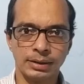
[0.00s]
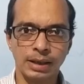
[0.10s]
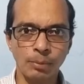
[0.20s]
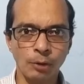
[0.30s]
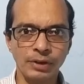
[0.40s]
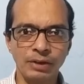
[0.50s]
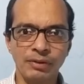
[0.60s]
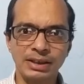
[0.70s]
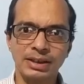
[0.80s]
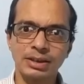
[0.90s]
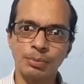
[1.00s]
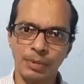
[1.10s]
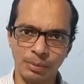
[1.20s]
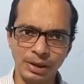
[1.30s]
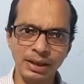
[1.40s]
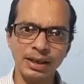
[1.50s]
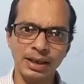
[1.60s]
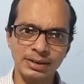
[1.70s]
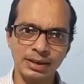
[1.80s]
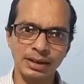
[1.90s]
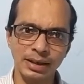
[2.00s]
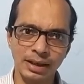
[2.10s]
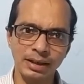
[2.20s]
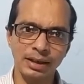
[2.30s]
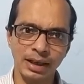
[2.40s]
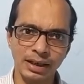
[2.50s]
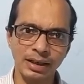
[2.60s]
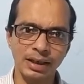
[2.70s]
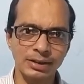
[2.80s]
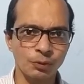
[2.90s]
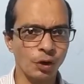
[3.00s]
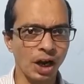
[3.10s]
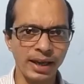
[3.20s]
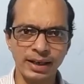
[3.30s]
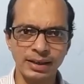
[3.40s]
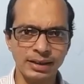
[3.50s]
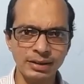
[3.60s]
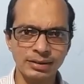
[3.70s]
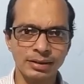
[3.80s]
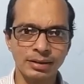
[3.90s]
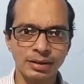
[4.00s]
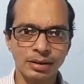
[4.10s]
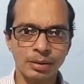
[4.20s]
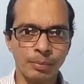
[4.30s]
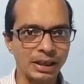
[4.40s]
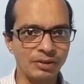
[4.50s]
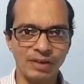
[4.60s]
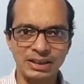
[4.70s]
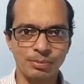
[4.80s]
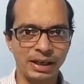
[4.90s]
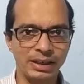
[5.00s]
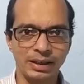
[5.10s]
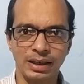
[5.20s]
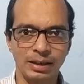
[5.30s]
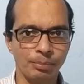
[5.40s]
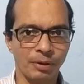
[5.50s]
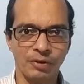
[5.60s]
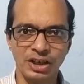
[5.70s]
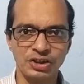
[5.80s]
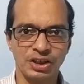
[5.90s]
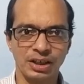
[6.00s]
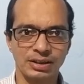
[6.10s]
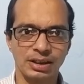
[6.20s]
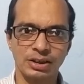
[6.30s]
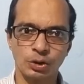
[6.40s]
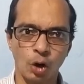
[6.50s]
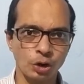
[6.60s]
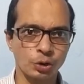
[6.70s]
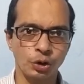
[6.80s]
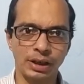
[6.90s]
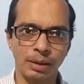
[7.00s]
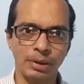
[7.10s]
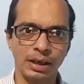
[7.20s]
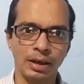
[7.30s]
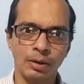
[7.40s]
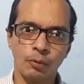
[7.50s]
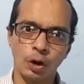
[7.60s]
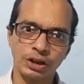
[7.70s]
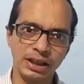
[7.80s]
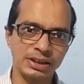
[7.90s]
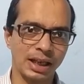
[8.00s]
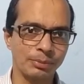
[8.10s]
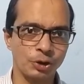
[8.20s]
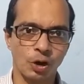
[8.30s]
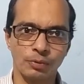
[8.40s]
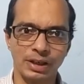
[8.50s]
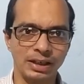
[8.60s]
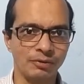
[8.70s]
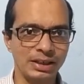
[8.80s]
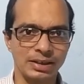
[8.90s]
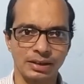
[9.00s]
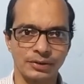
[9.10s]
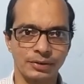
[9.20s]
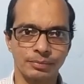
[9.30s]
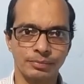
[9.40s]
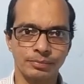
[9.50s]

Some of the investors may be interested in taking risk for higher returns, but investment in preference shares is not suitable for these types of the investors.